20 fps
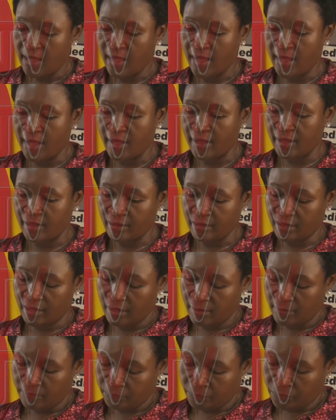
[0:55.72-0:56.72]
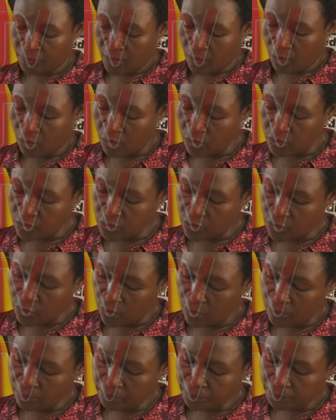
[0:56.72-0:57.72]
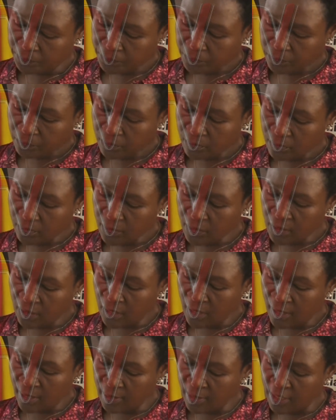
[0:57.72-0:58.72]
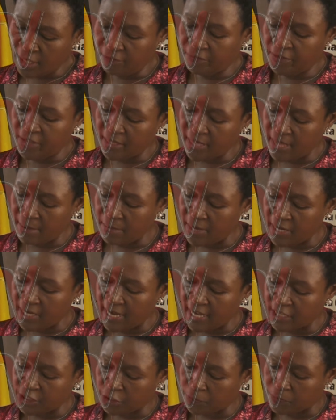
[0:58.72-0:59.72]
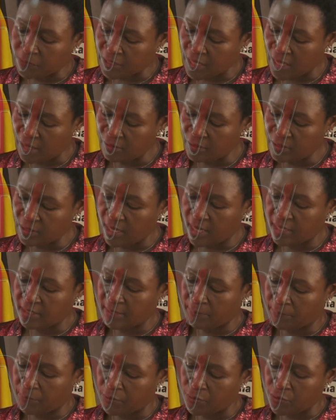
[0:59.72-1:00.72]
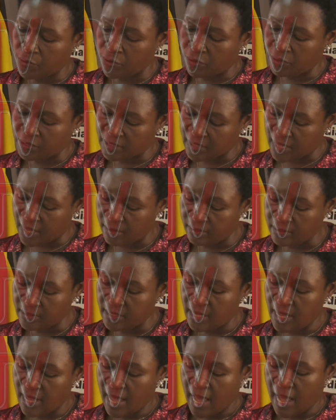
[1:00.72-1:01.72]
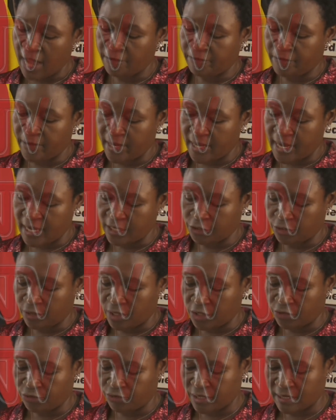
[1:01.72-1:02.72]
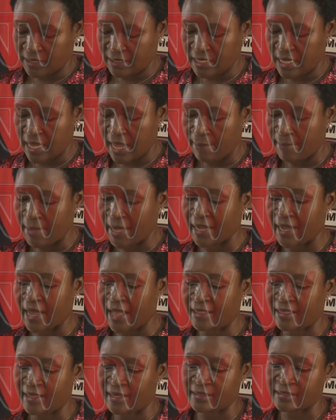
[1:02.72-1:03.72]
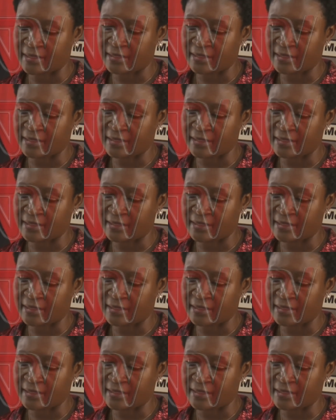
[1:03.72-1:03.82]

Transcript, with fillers: uh, also giving them leadership skills, entrepreneurial skills and financial literacy, among others.